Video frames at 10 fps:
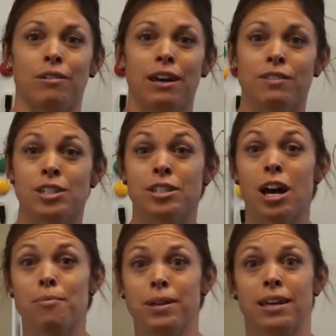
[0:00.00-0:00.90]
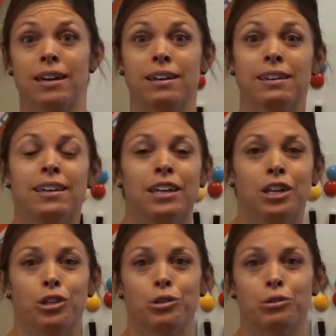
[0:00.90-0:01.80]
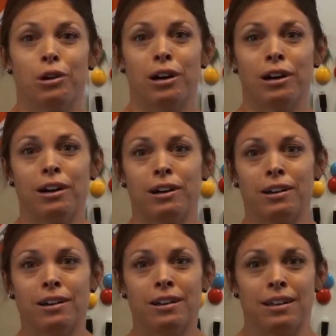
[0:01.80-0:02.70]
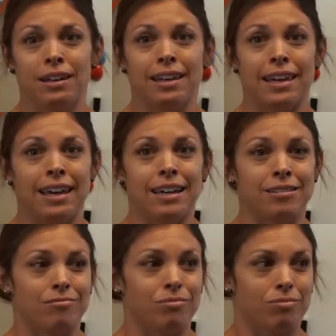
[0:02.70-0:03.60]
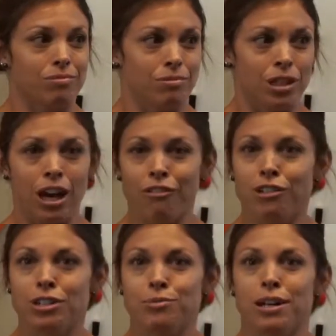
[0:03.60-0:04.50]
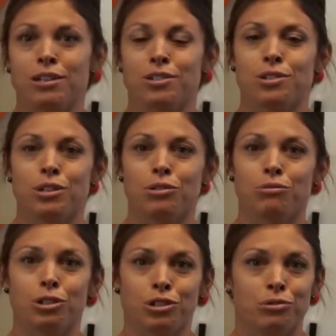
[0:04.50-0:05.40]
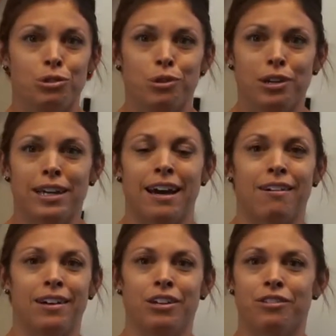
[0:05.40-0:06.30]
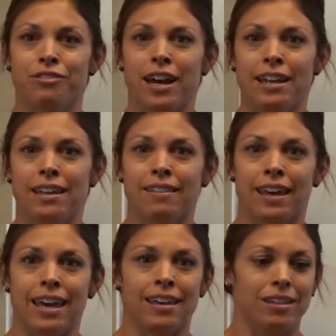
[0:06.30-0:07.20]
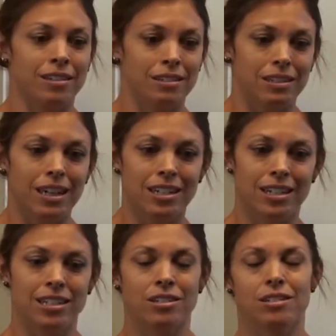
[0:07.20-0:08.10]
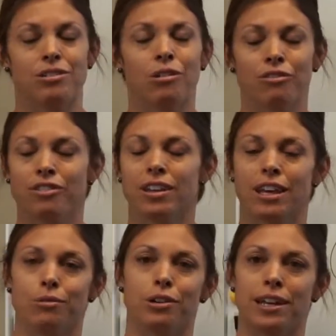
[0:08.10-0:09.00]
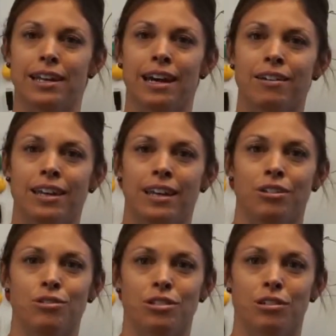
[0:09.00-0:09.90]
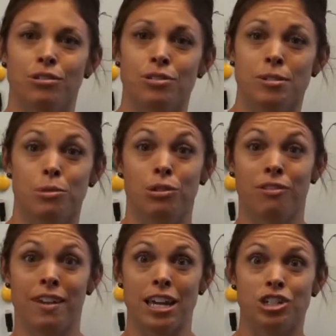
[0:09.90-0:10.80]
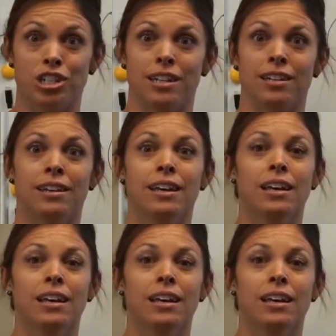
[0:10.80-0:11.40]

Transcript: You have insomnia. You are can't recover as well. So you do a workout and you're finding like, gosh, I just don't feel like working out again. You start losing motivation.